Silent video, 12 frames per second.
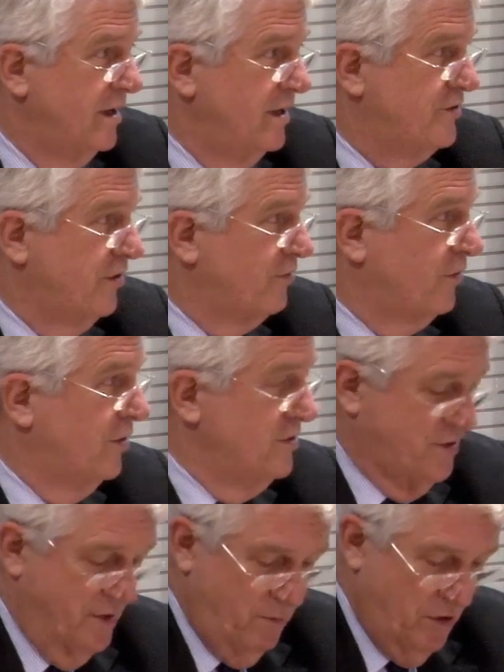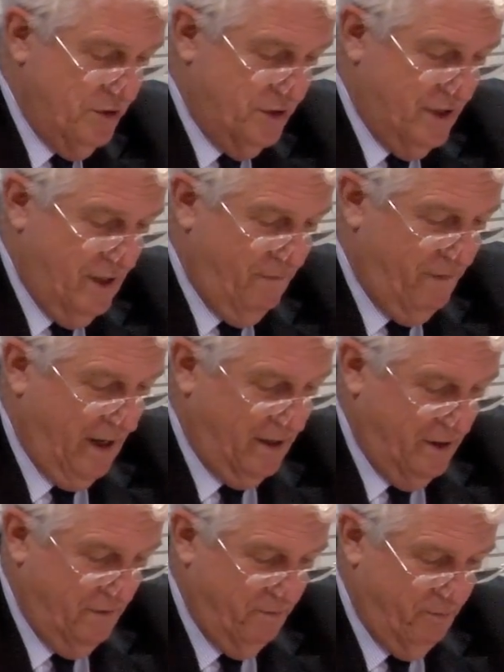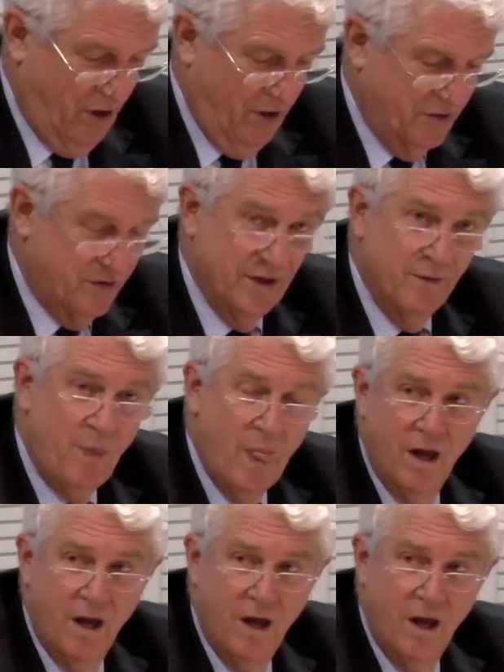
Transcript: is, of course, the most effective policy.